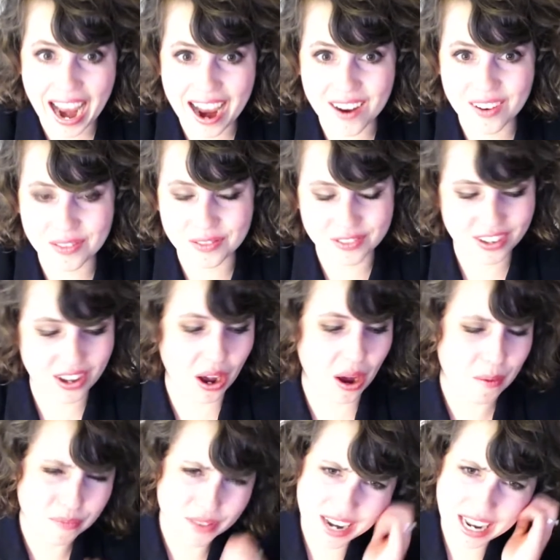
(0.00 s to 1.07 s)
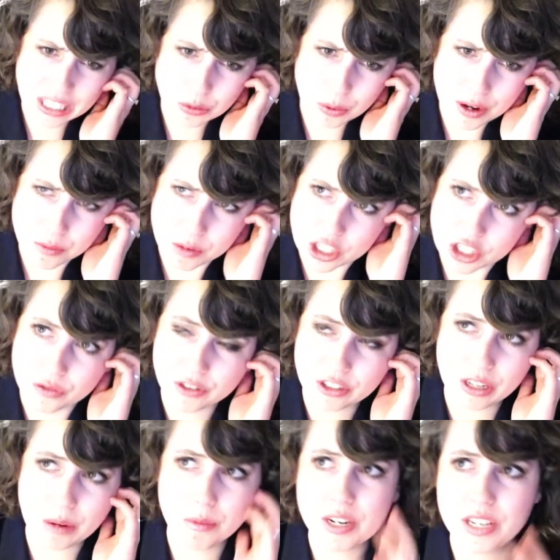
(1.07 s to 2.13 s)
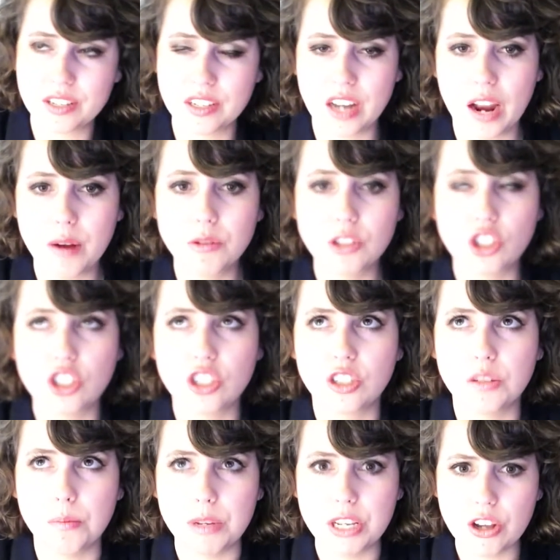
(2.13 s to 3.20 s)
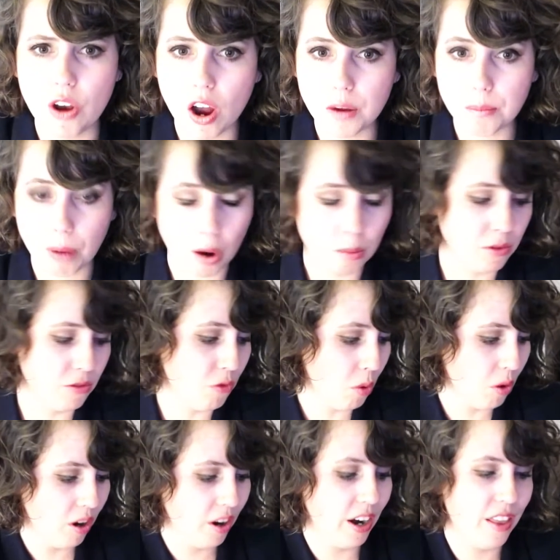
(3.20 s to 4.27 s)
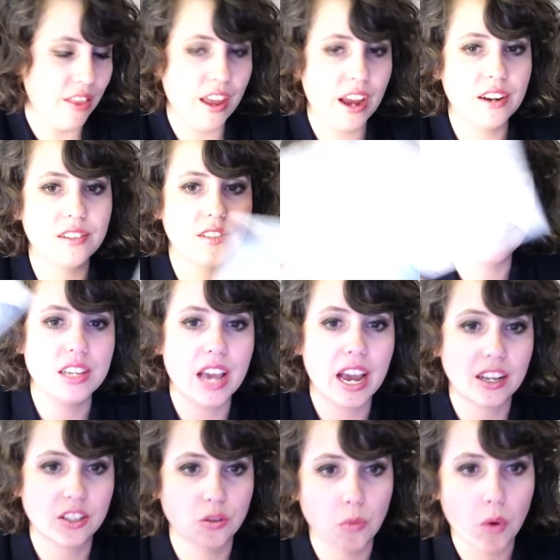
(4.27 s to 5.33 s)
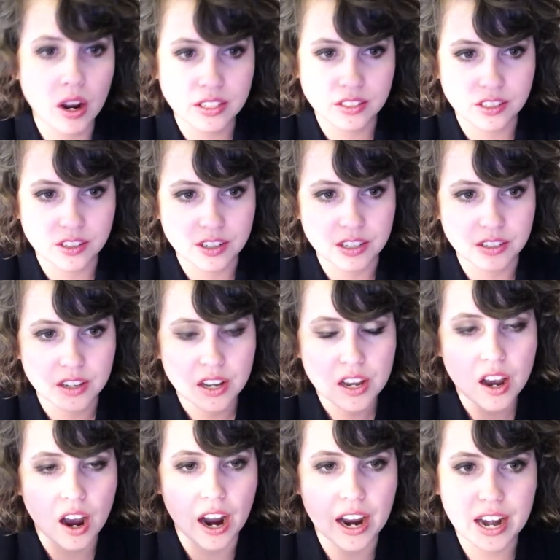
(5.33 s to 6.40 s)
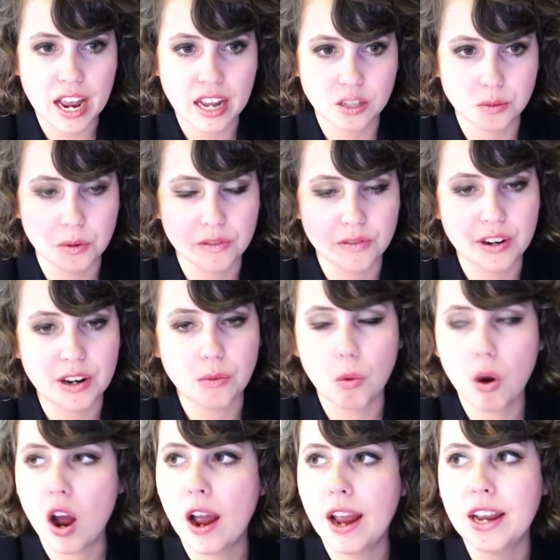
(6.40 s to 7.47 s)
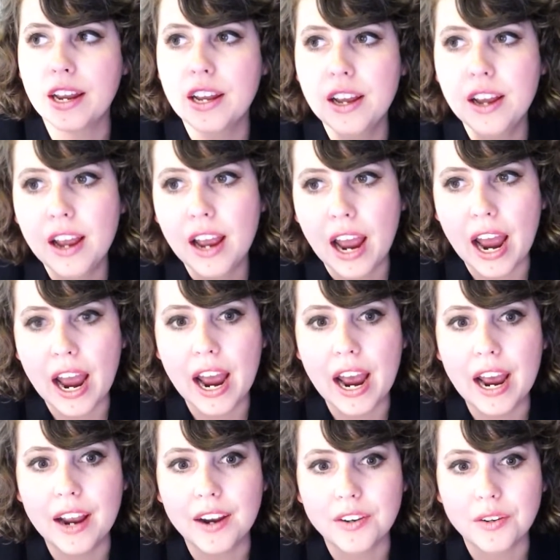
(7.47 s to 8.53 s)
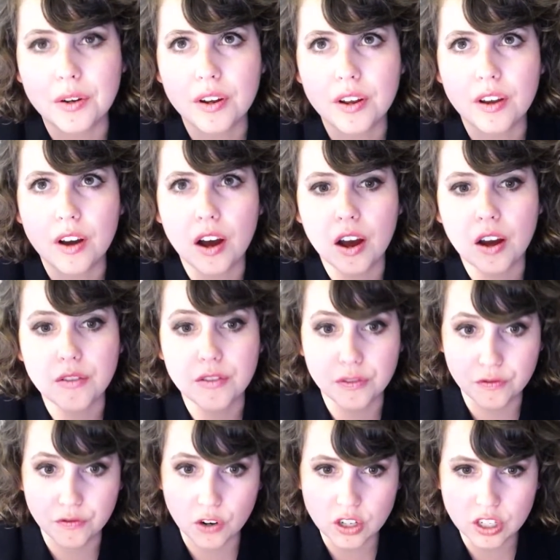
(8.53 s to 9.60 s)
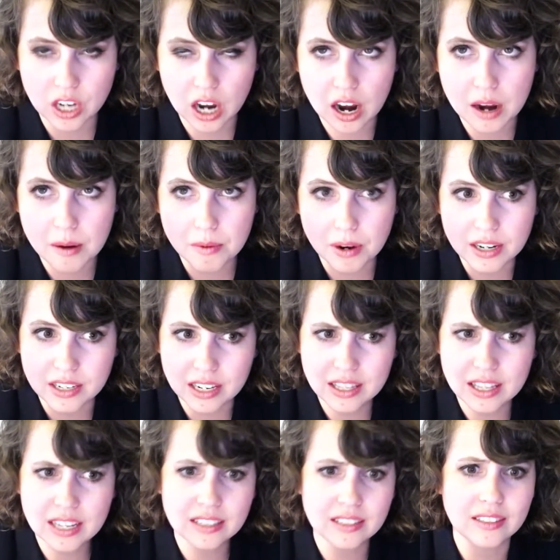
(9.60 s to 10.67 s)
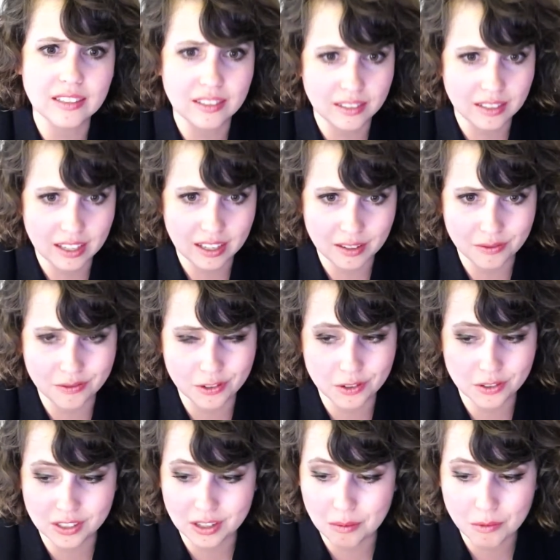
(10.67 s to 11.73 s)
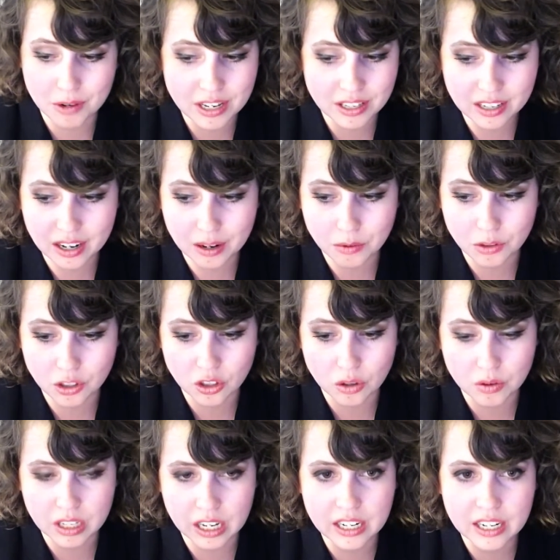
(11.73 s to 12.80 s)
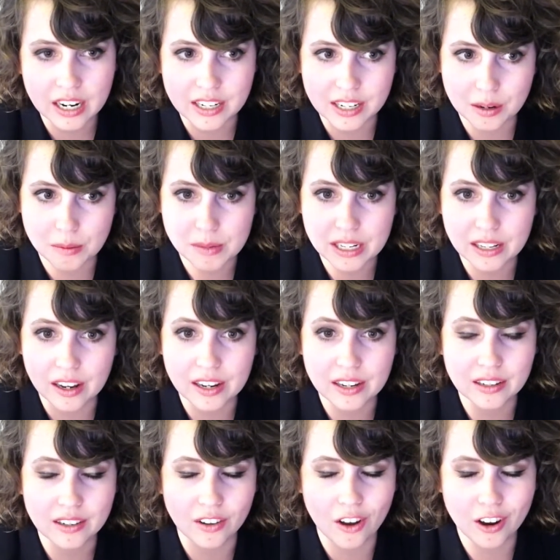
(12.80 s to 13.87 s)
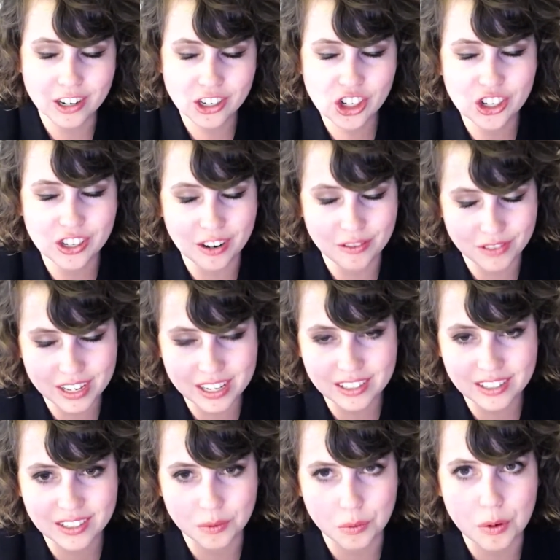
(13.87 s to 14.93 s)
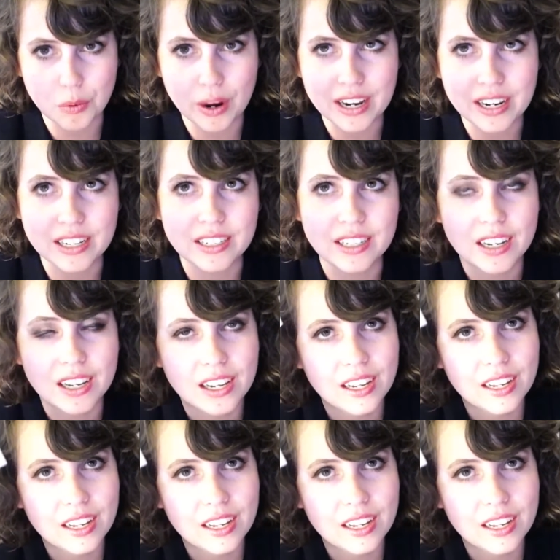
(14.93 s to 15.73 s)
have the next one, which for some reason I was just beyond pumped for, and that is the X and Y series. I had X, boyfriend had Y, and the first time I did this, for some reason, I was so excited. I did a midnight launch of this. We waited,